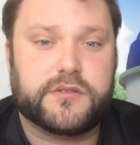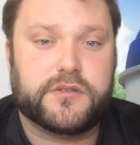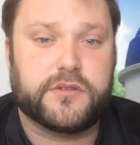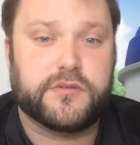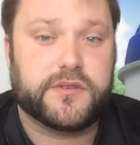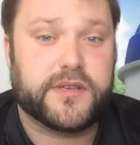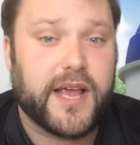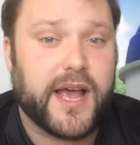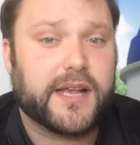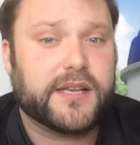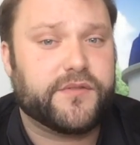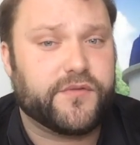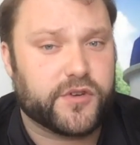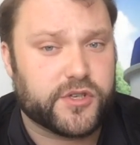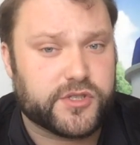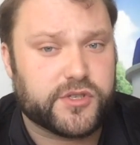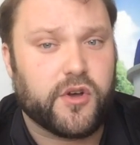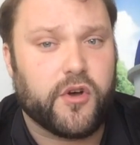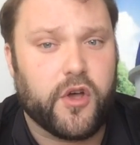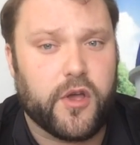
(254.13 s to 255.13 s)
to test for
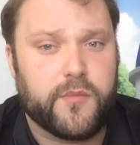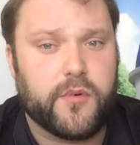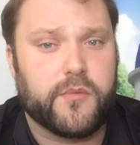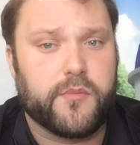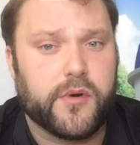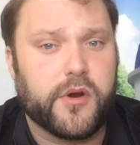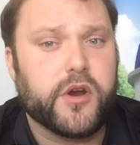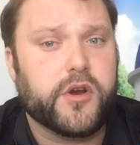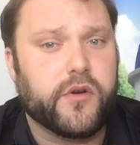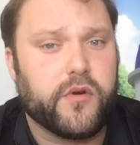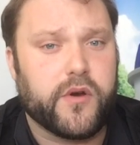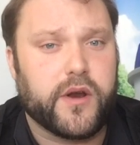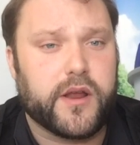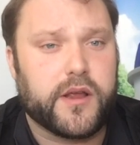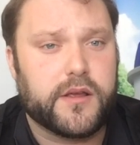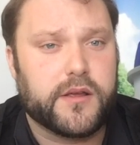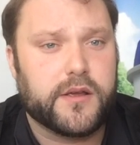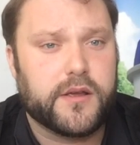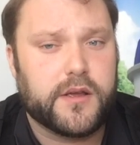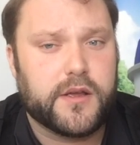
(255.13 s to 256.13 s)
soluble mercury.